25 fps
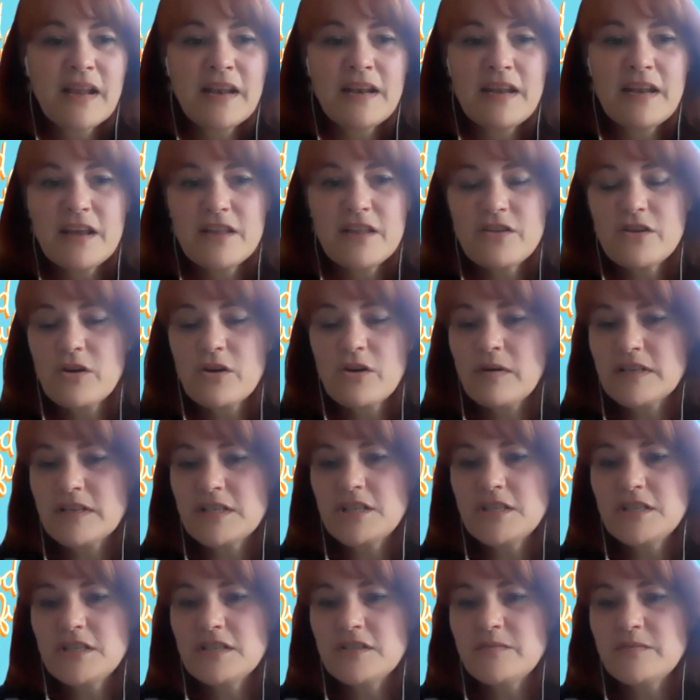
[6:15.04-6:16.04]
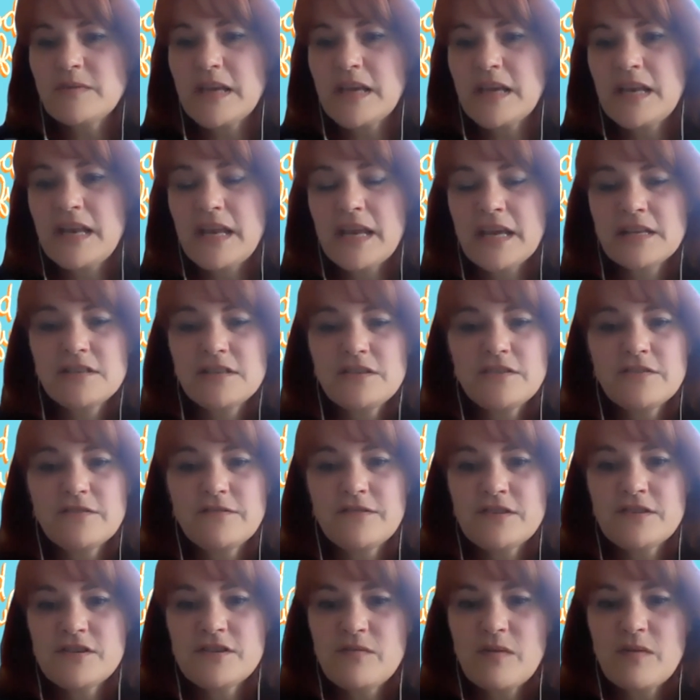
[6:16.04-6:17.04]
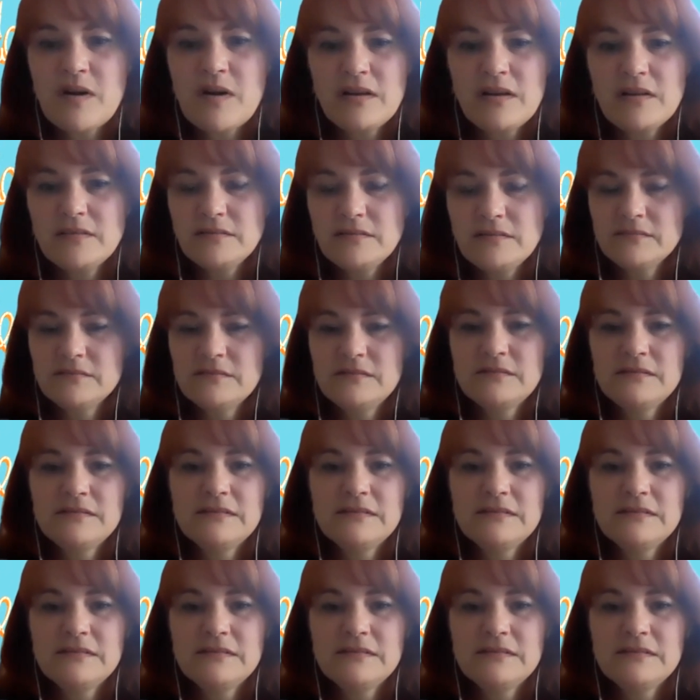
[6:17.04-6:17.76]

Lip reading: Any other questions we can answer for you all?